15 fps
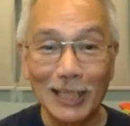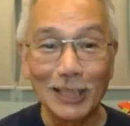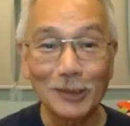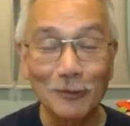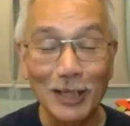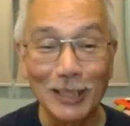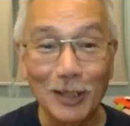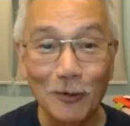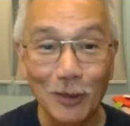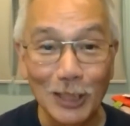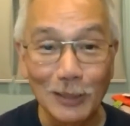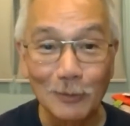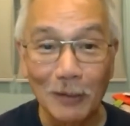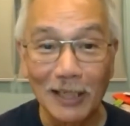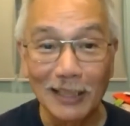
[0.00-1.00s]
Well, that's where the
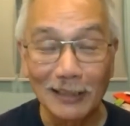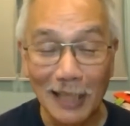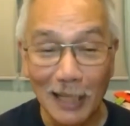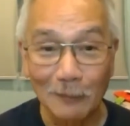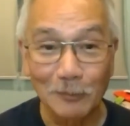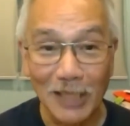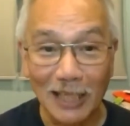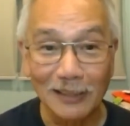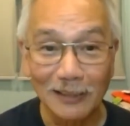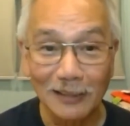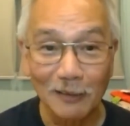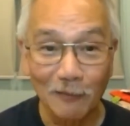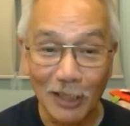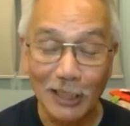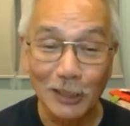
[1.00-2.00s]
Holy Spirit helps
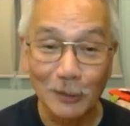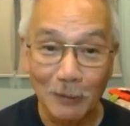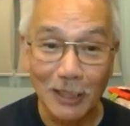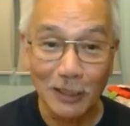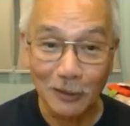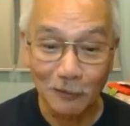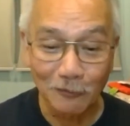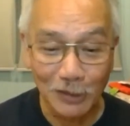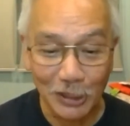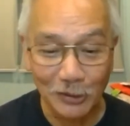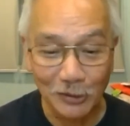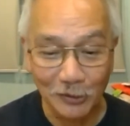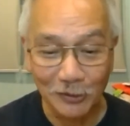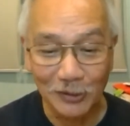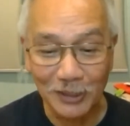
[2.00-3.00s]
us, the very Spirit
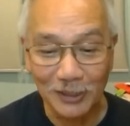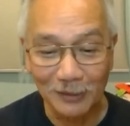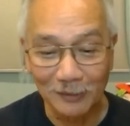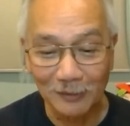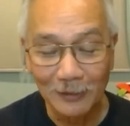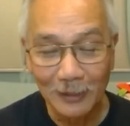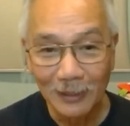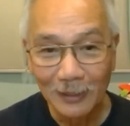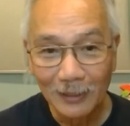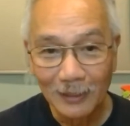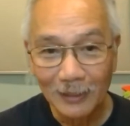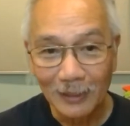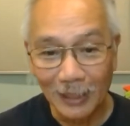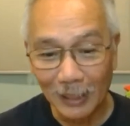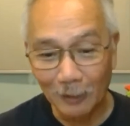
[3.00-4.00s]
of Jesus.
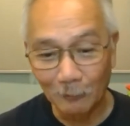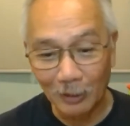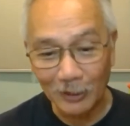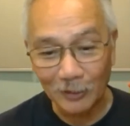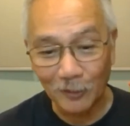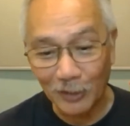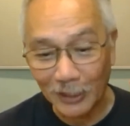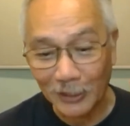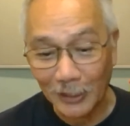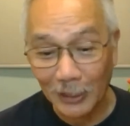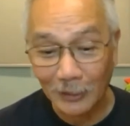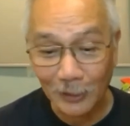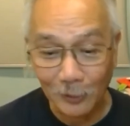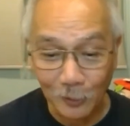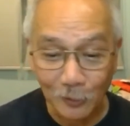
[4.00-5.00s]
In 1
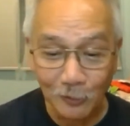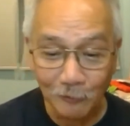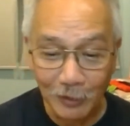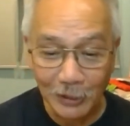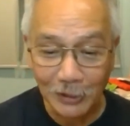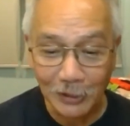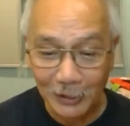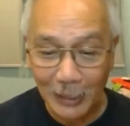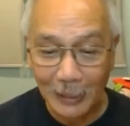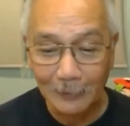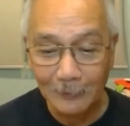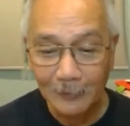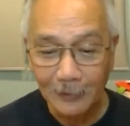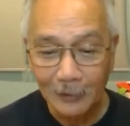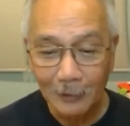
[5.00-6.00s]
Corinthians 2, verse
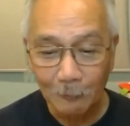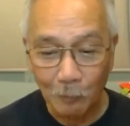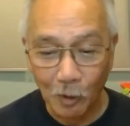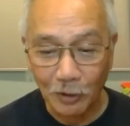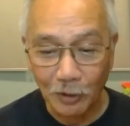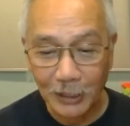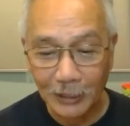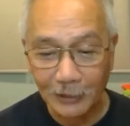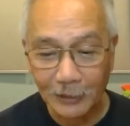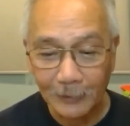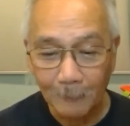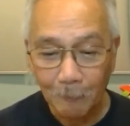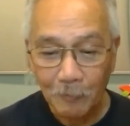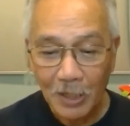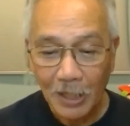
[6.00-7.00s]
10, Paul
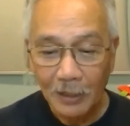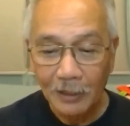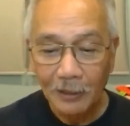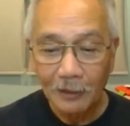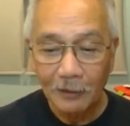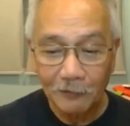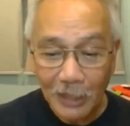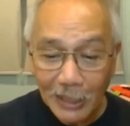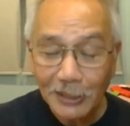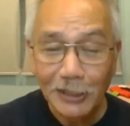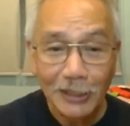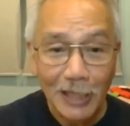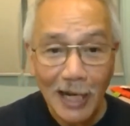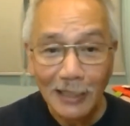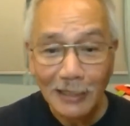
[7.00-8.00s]
says,
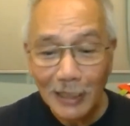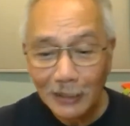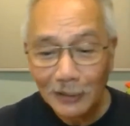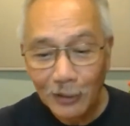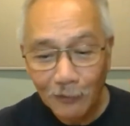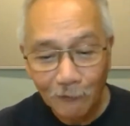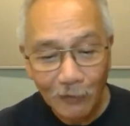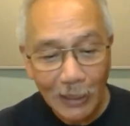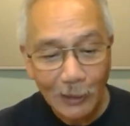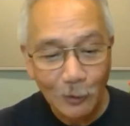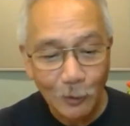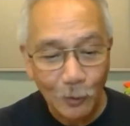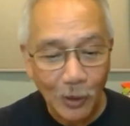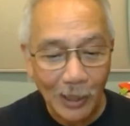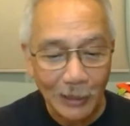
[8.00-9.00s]
This God has
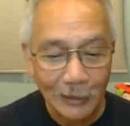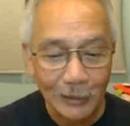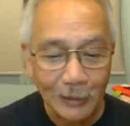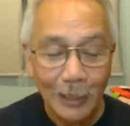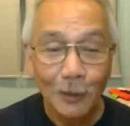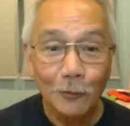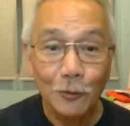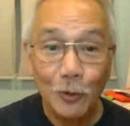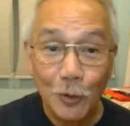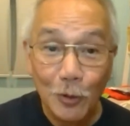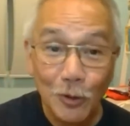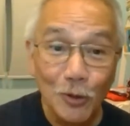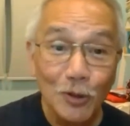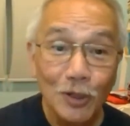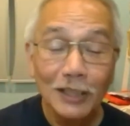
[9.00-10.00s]
revealed to us
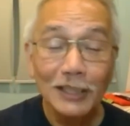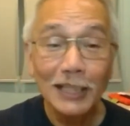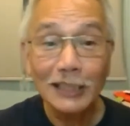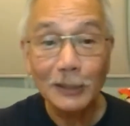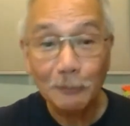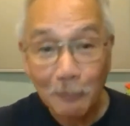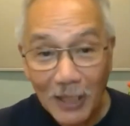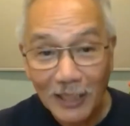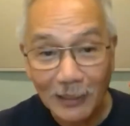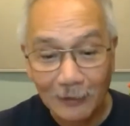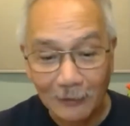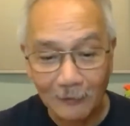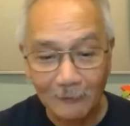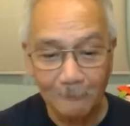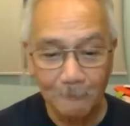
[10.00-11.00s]
through the
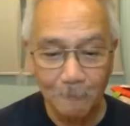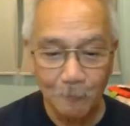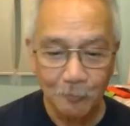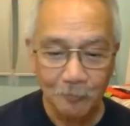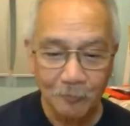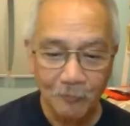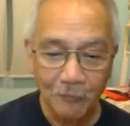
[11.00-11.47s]
Spirit.